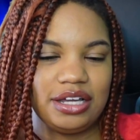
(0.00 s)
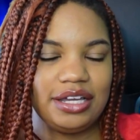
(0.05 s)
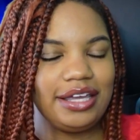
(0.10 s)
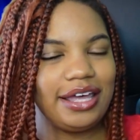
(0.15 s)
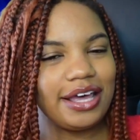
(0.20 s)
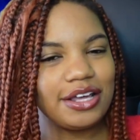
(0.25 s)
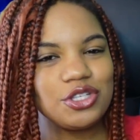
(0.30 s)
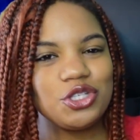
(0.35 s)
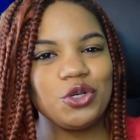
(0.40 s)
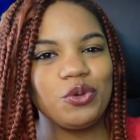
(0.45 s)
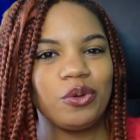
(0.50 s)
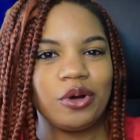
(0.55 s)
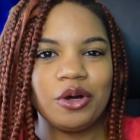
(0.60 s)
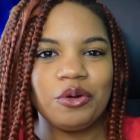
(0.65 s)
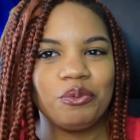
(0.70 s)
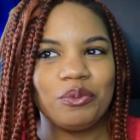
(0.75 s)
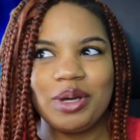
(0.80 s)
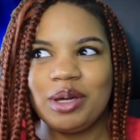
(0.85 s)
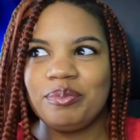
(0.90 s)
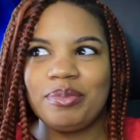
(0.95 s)
yes, you
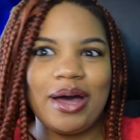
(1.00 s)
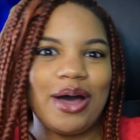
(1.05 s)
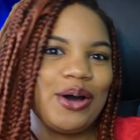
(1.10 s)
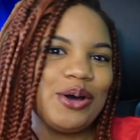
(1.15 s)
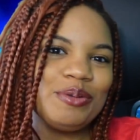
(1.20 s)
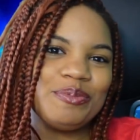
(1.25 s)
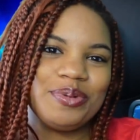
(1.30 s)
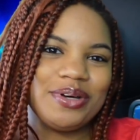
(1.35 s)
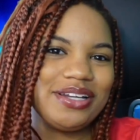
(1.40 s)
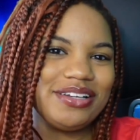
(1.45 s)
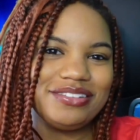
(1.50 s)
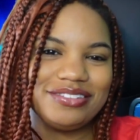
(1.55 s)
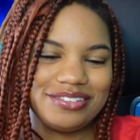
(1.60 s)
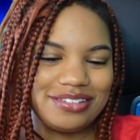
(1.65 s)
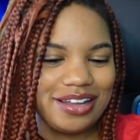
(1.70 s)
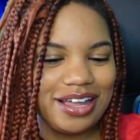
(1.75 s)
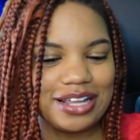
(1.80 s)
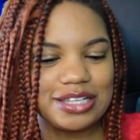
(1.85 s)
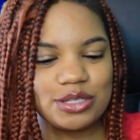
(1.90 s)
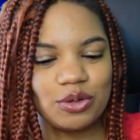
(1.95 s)
were a rebound, but
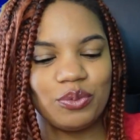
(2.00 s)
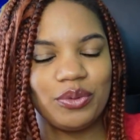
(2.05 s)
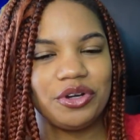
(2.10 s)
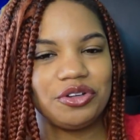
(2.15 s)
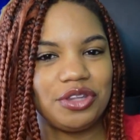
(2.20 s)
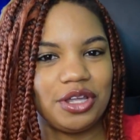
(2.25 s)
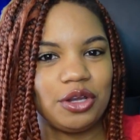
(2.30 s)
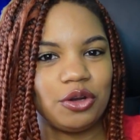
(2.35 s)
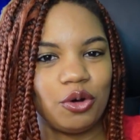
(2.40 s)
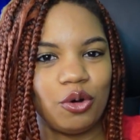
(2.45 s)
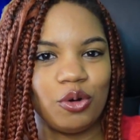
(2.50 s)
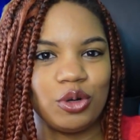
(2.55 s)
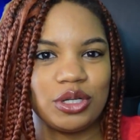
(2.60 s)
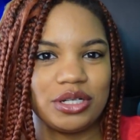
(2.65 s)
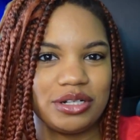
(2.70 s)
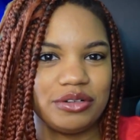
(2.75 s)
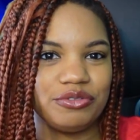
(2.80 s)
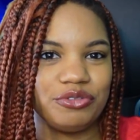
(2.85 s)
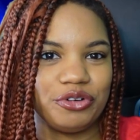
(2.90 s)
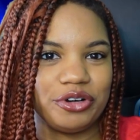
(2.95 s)
that's a weird thing to hold
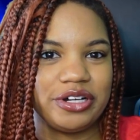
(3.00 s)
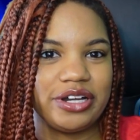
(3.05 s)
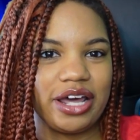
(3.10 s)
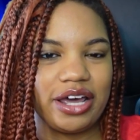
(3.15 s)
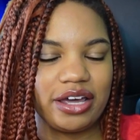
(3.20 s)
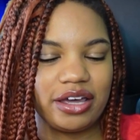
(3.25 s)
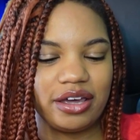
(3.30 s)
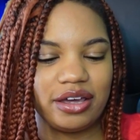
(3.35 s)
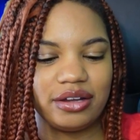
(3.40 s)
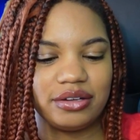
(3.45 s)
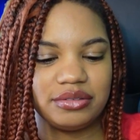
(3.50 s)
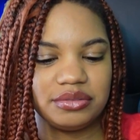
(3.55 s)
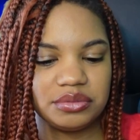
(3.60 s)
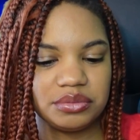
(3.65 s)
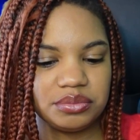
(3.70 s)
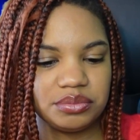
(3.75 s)
in for a decade.